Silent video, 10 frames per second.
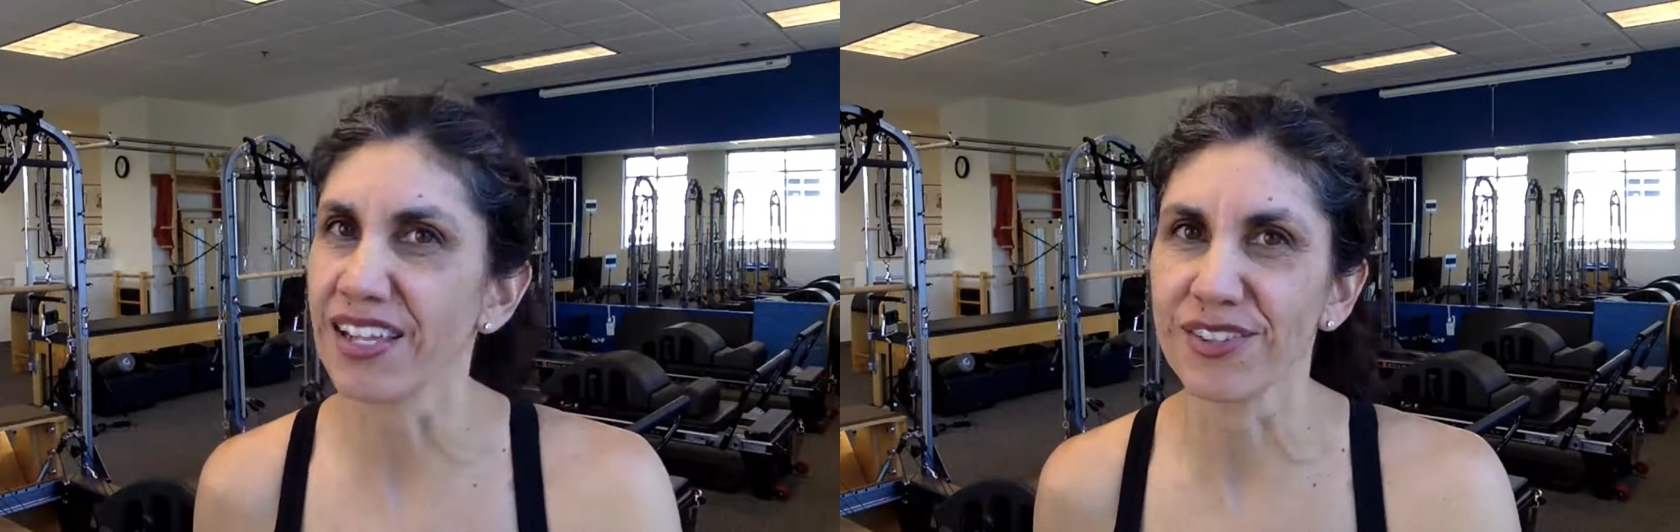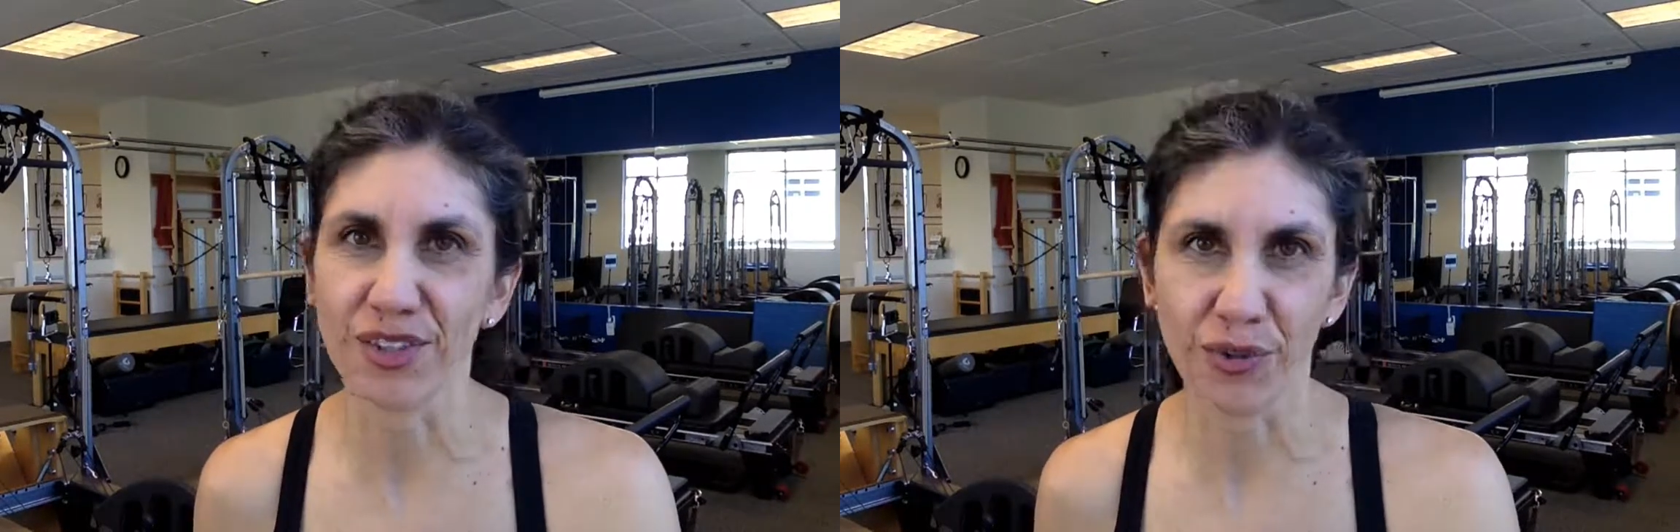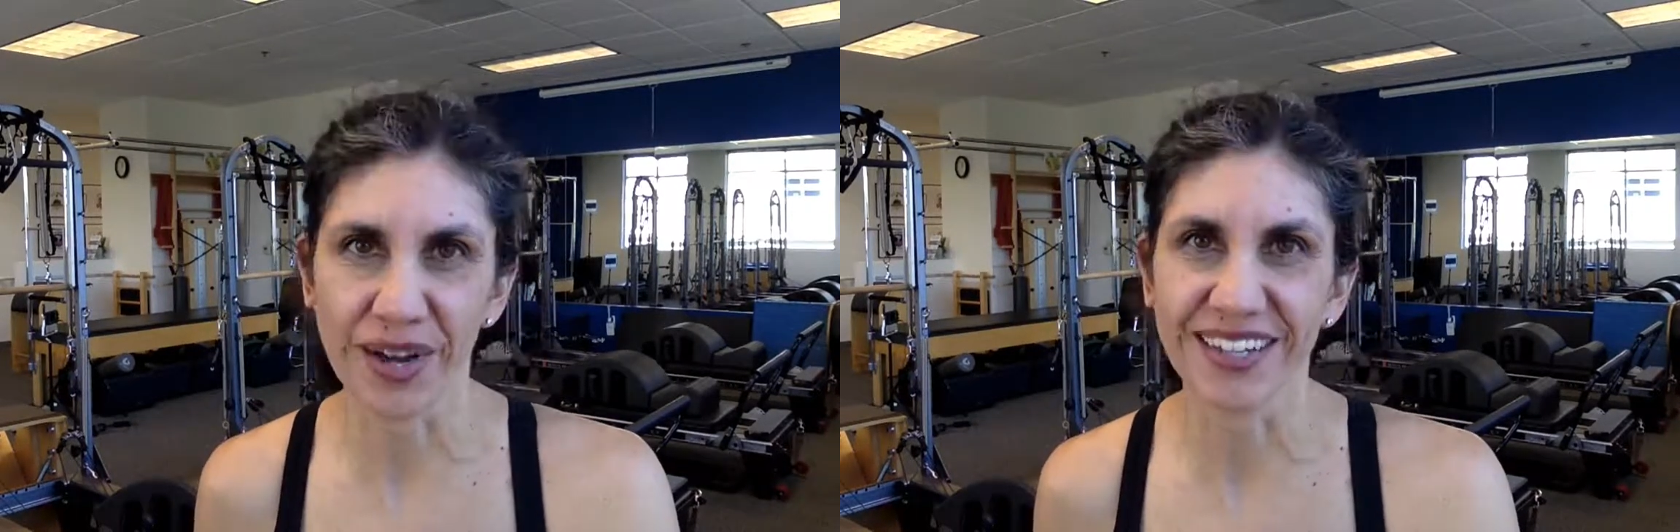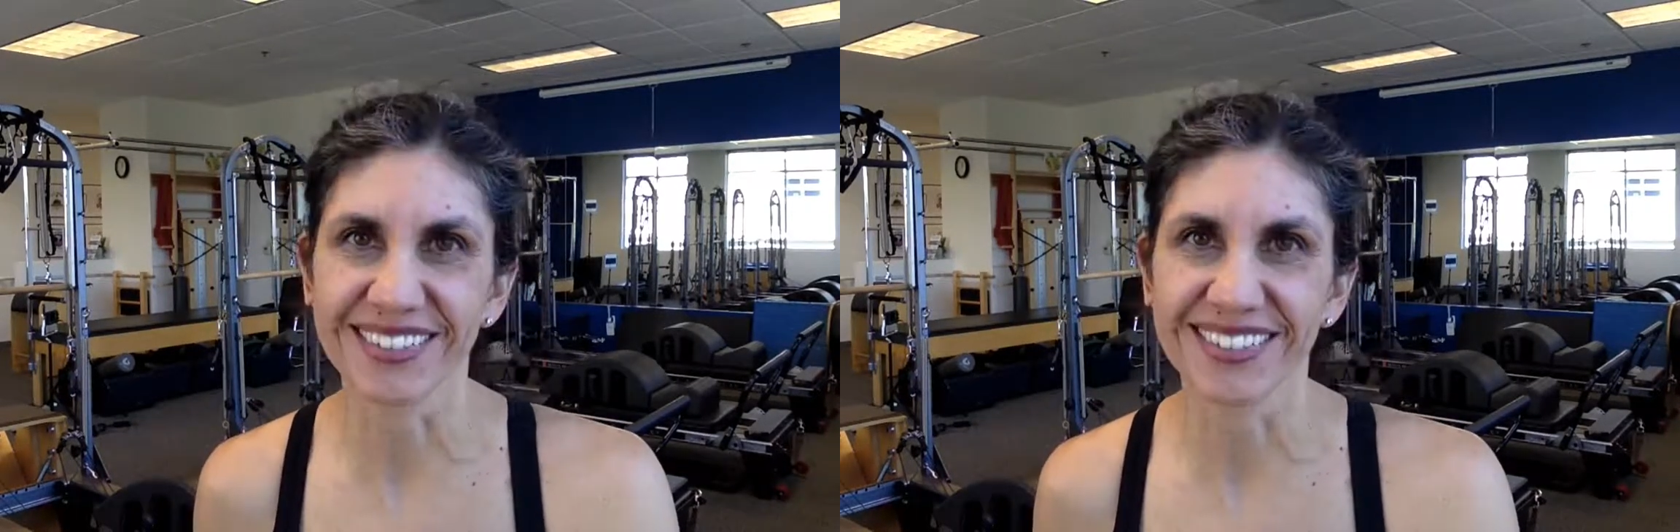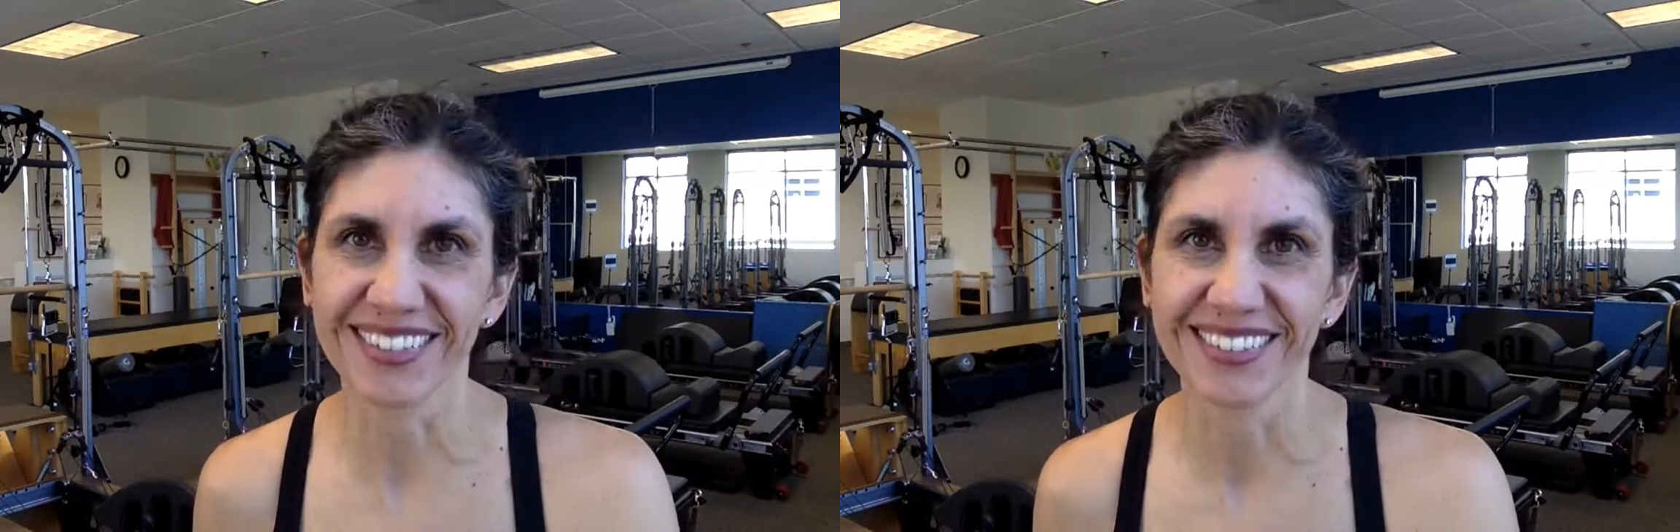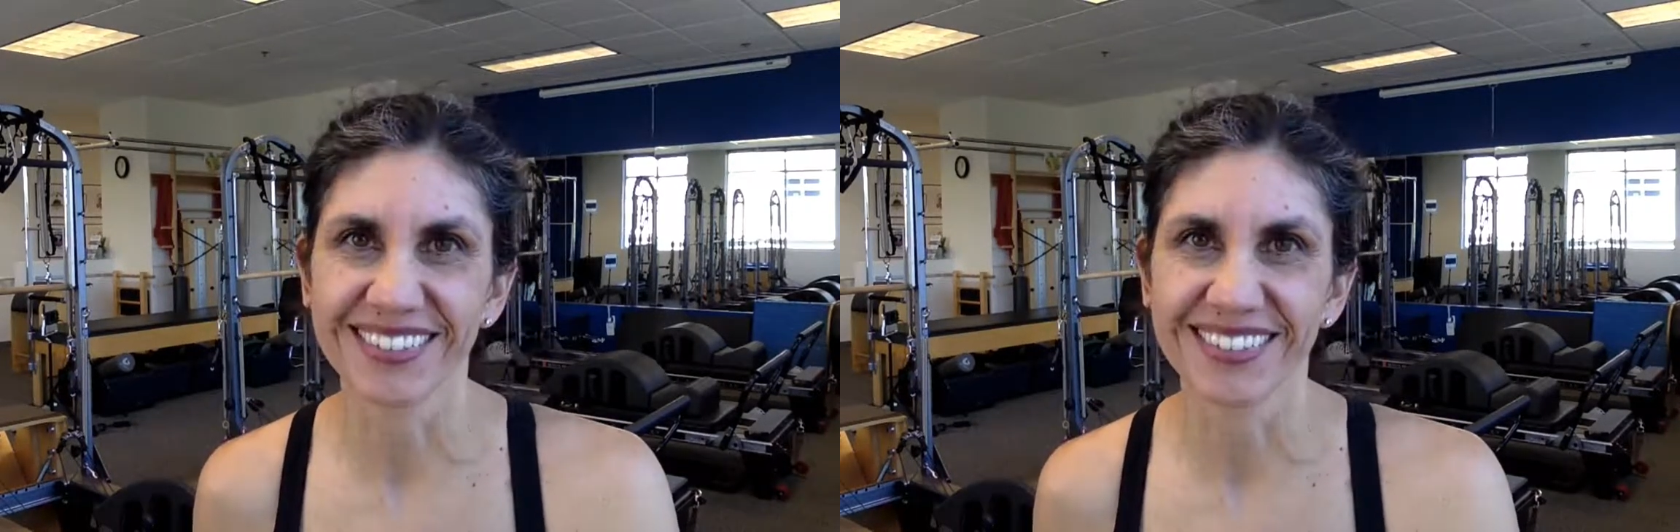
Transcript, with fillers: is the greatest.